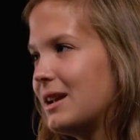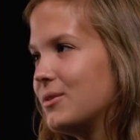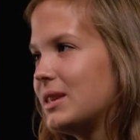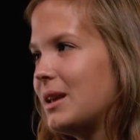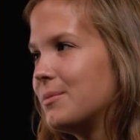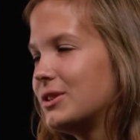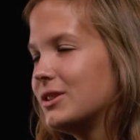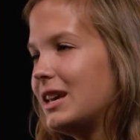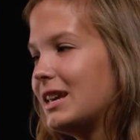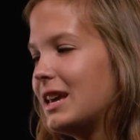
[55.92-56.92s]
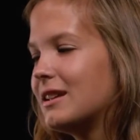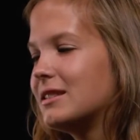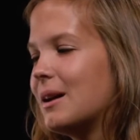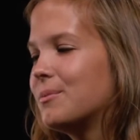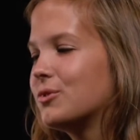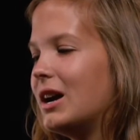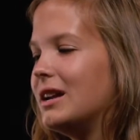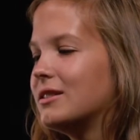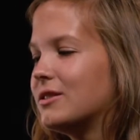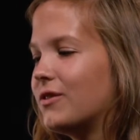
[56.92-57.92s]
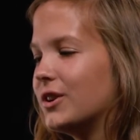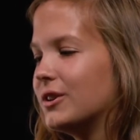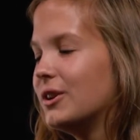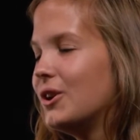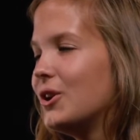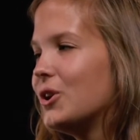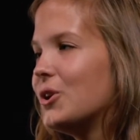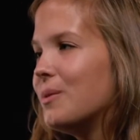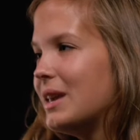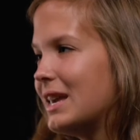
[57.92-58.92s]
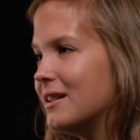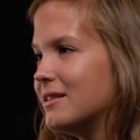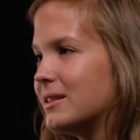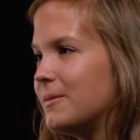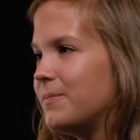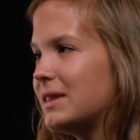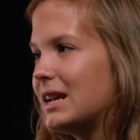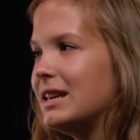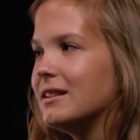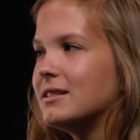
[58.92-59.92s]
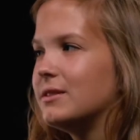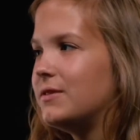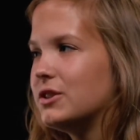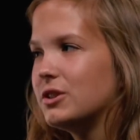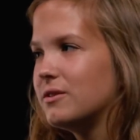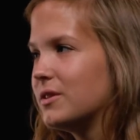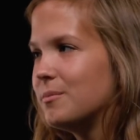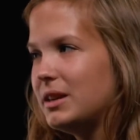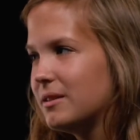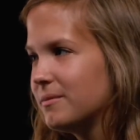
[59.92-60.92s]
I was able to like accept Christ for who he is and that he is sufficient for me.